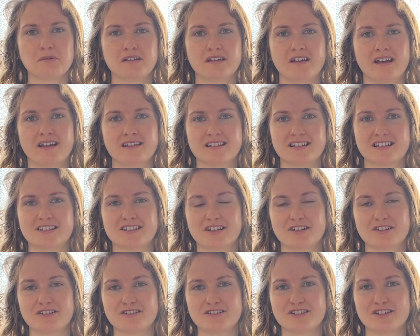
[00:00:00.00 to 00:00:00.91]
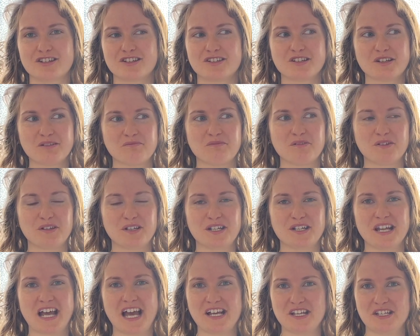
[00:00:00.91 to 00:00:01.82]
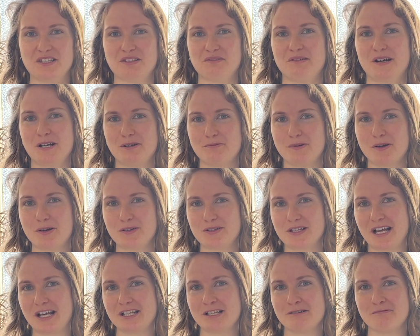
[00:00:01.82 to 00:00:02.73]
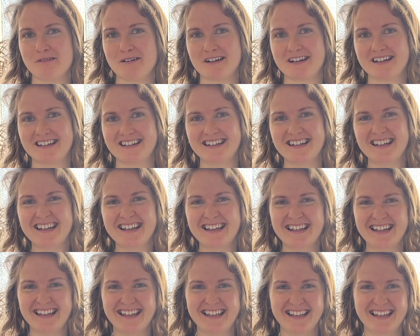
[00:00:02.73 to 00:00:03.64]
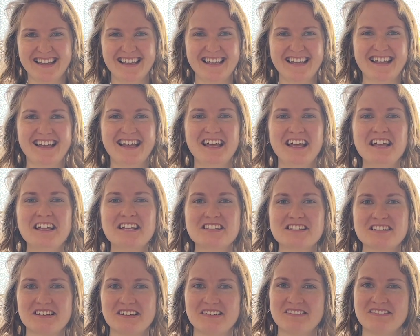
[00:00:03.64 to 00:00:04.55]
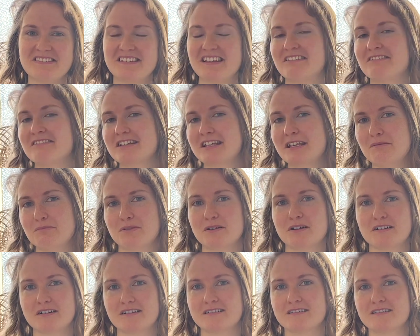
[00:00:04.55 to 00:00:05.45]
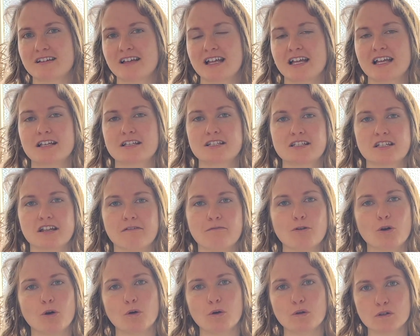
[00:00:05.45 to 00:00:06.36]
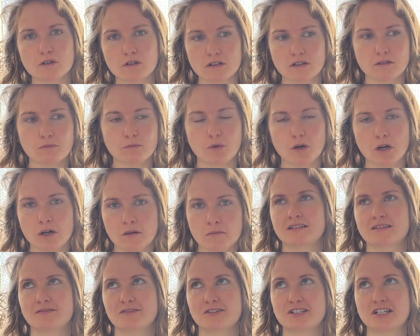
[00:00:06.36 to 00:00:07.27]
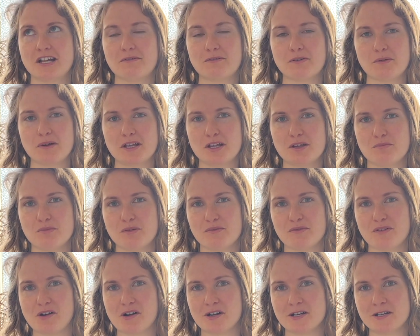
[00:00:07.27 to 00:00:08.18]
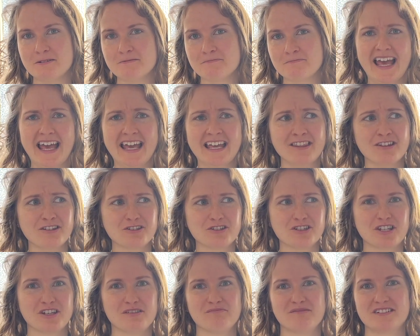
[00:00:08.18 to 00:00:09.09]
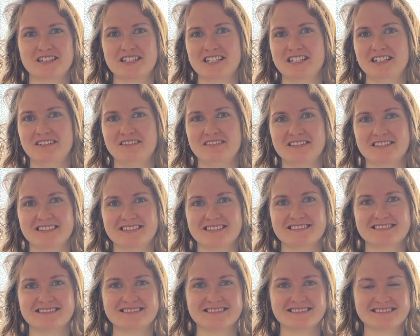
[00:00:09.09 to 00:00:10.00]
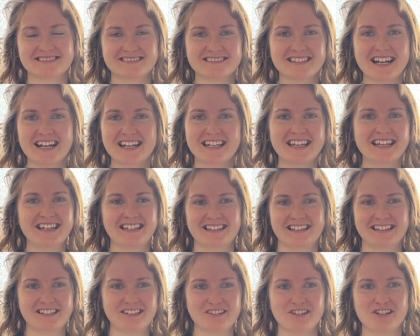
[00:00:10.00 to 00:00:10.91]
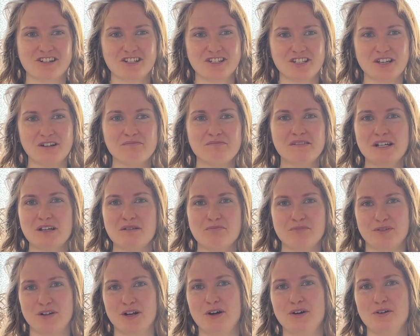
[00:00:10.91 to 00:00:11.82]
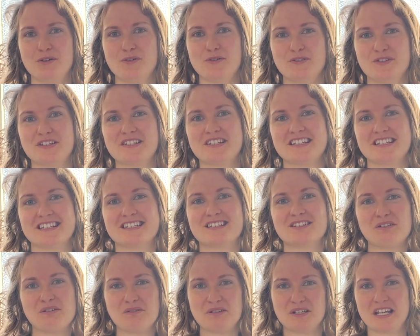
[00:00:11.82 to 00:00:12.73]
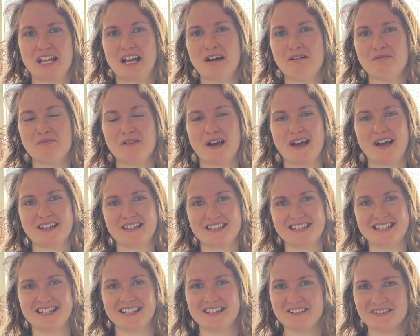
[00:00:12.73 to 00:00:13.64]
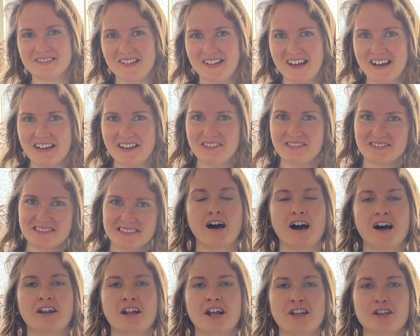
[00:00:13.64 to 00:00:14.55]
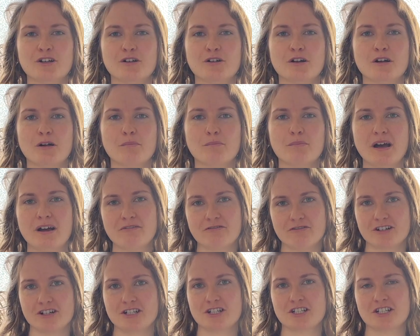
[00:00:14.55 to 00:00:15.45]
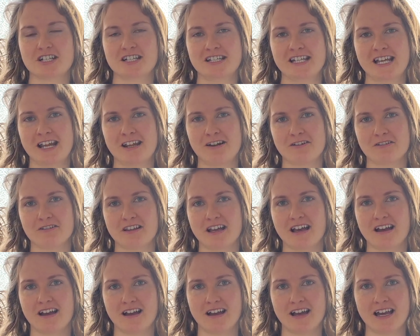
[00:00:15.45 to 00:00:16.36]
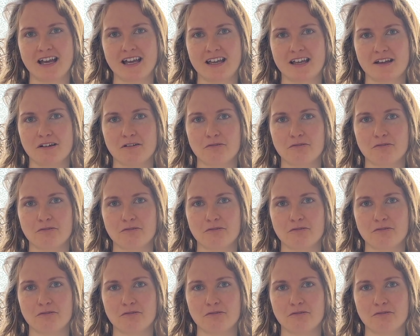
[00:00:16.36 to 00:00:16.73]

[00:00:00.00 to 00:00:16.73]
nice because there's some really nice water bottles out in the market. So they'll keep your stuff cold or warm, whichever way you prefer it. And they're so much cuter. Again, there's just so many pros to switching out plastic in your life. Another beverage container that I